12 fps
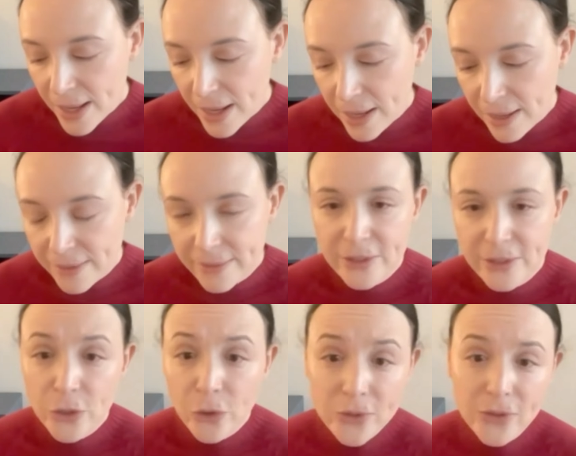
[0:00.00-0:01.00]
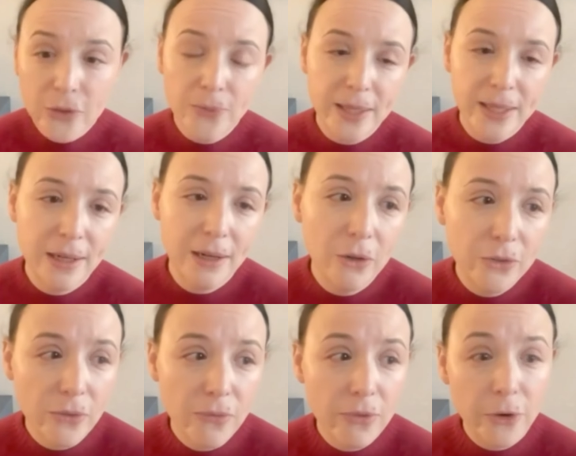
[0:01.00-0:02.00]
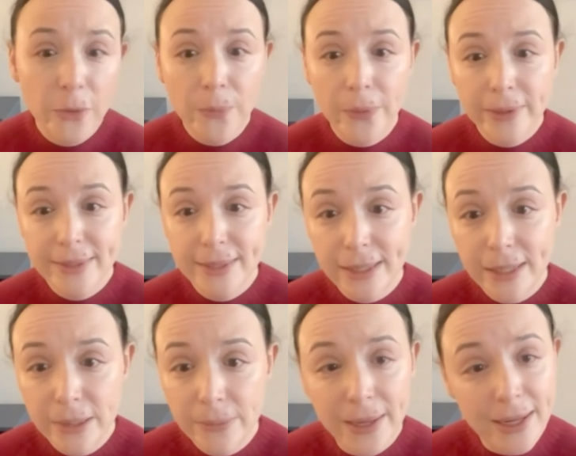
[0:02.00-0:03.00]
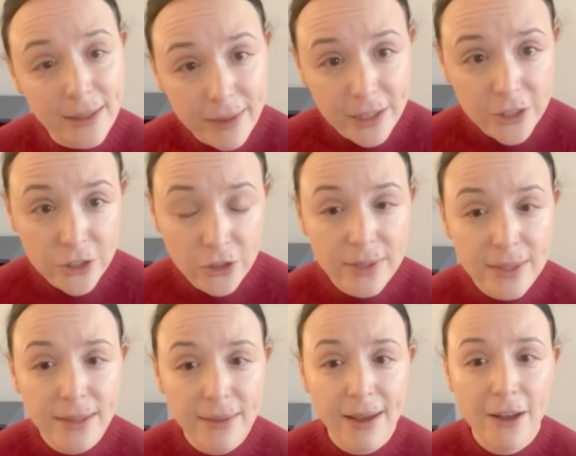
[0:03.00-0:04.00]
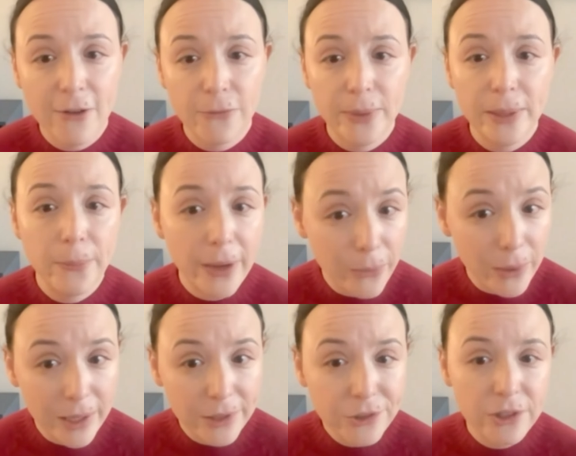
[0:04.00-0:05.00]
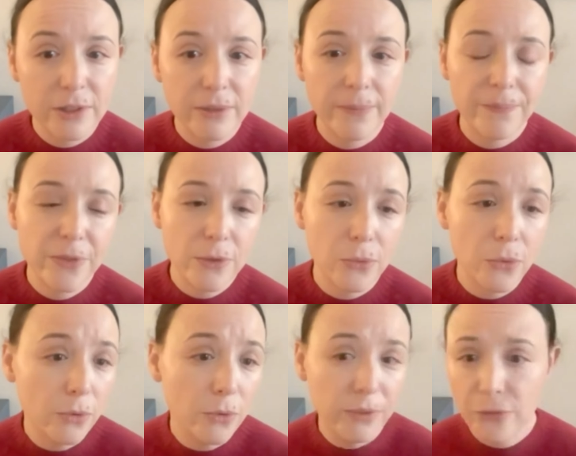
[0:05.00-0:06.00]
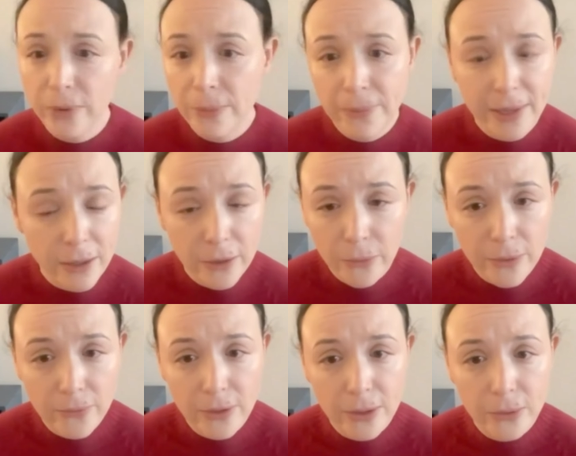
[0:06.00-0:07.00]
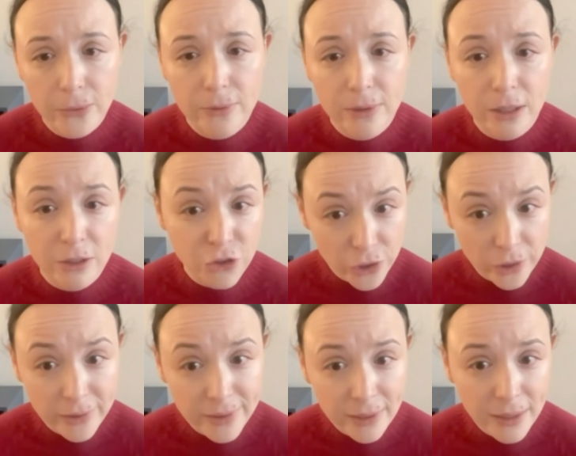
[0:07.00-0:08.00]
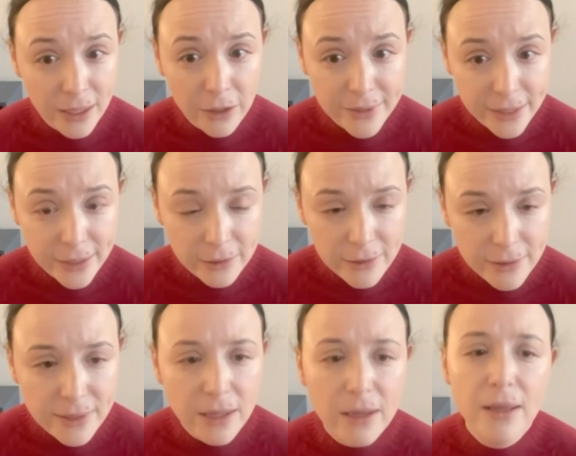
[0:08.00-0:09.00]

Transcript: And there's also been a lot of third-party validations that have been published through different peer-reviewed journal articles